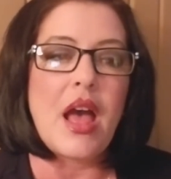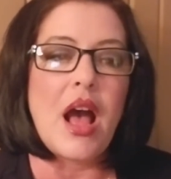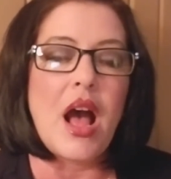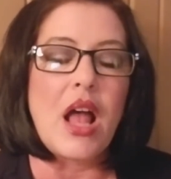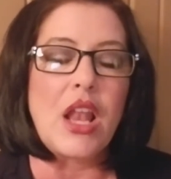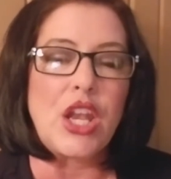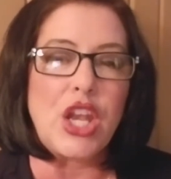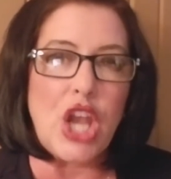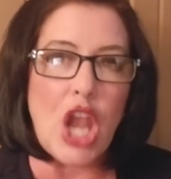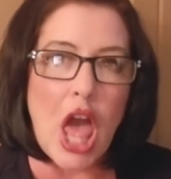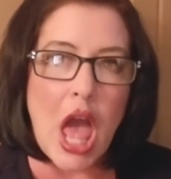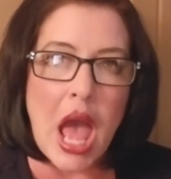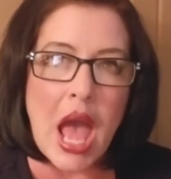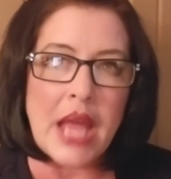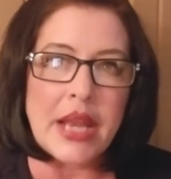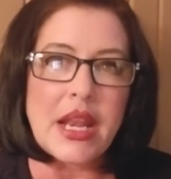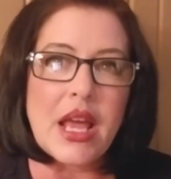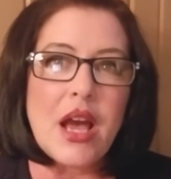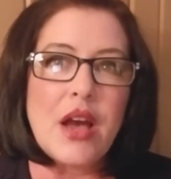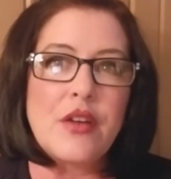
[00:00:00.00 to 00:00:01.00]

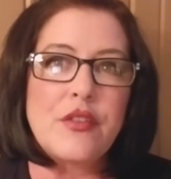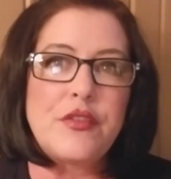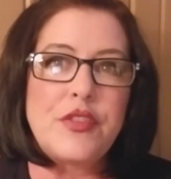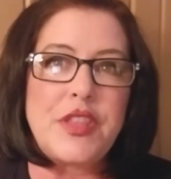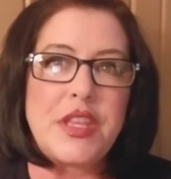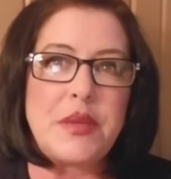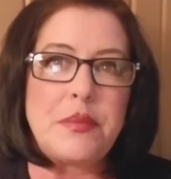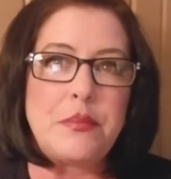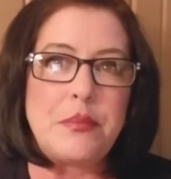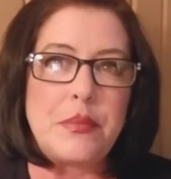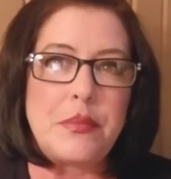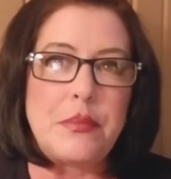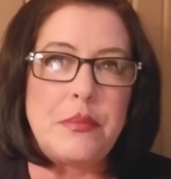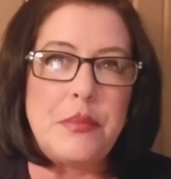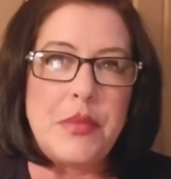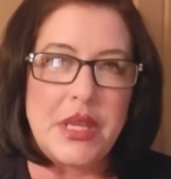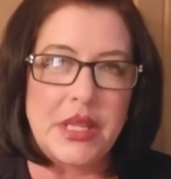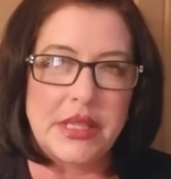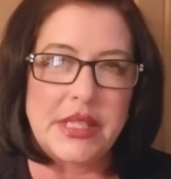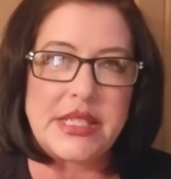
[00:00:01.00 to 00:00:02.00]
lot of the
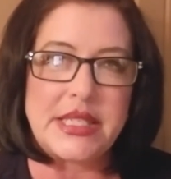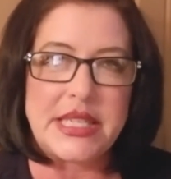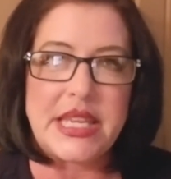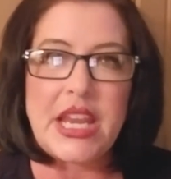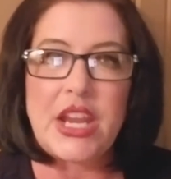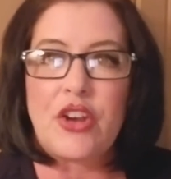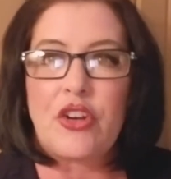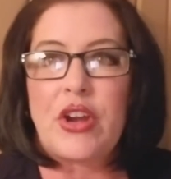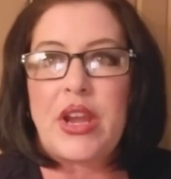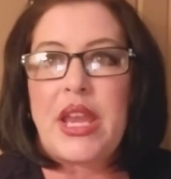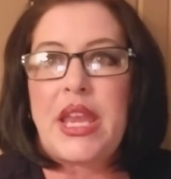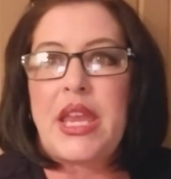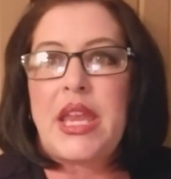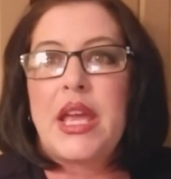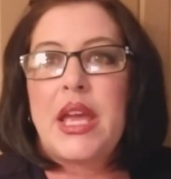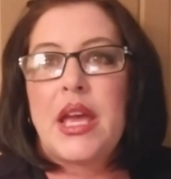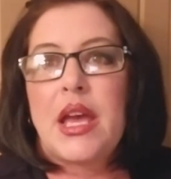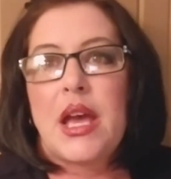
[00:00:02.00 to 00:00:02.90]
military